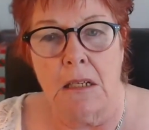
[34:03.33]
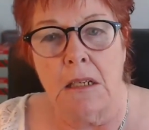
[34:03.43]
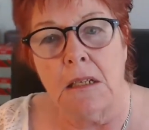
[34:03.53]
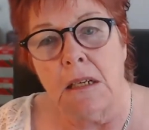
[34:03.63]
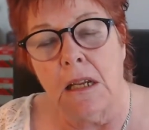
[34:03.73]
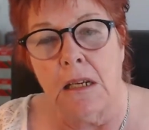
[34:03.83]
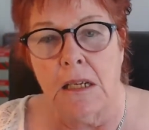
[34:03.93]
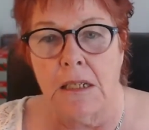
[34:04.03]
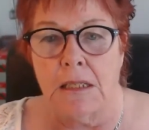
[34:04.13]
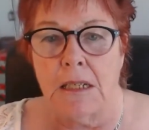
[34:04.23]
it and
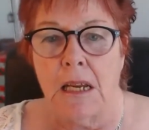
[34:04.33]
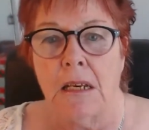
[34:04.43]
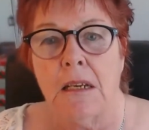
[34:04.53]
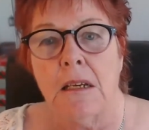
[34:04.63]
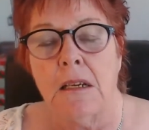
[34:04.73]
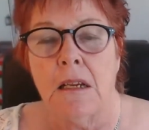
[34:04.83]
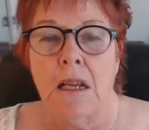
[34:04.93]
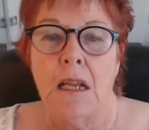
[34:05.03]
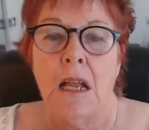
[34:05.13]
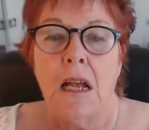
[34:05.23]
extend it
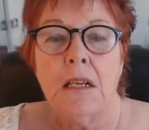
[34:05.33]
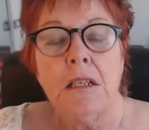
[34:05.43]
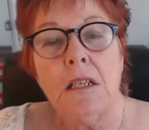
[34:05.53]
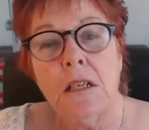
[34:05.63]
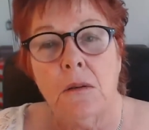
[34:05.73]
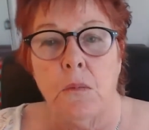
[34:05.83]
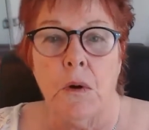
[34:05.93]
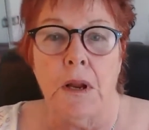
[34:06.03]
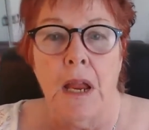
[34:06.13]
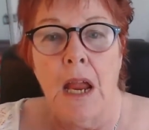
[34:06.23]
until what
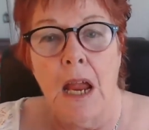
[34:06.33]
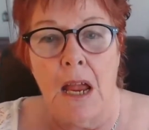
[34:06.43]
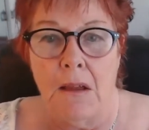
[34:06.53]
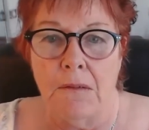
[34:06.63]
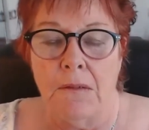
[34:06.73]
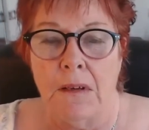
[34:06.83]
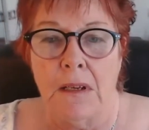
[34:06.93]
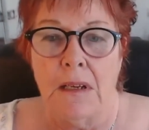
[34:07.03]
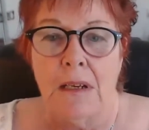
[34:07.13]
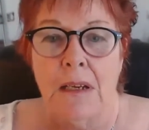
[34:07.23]
I have
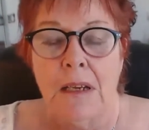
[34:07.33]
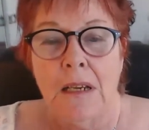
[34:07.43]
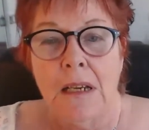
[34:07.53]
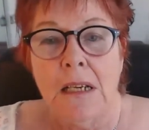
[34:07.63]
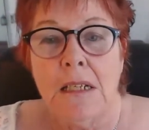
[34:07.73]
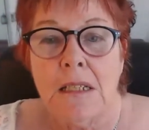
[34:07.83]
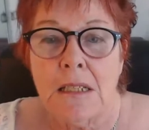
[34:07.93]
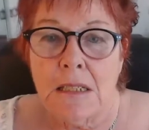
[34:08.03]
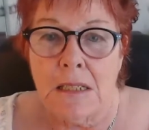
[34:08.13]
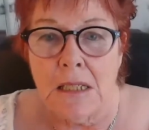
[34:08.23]
is
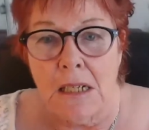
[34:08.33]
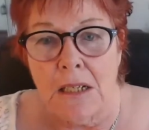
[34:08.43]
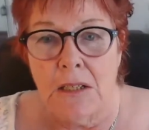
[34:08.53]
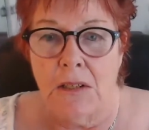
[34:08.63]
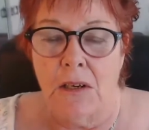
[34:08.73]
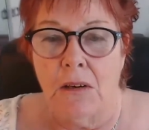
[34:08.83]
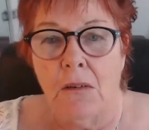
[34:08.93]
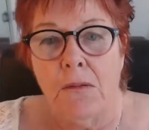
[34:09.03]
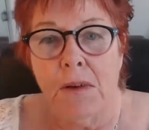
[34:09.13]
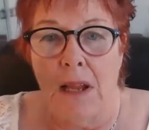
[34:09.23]
a cylinder
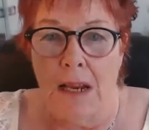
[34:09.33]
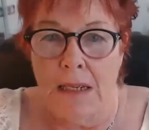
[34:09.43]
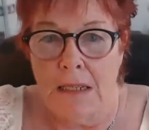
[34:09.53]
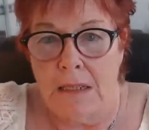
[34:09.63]
of light.